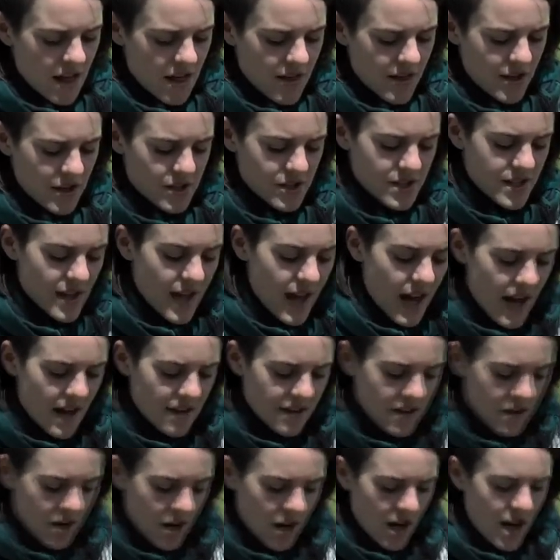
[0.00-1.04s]
there's
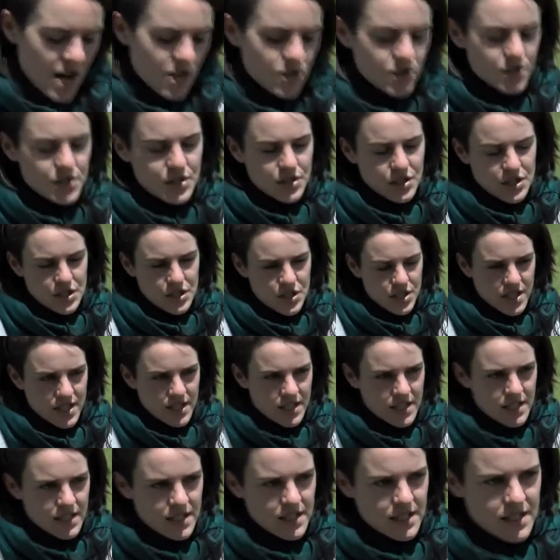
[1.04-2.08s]
that. There are house
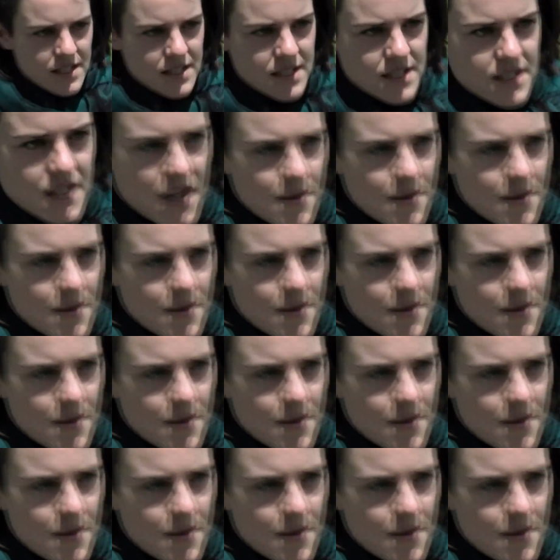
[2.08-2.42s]
searches.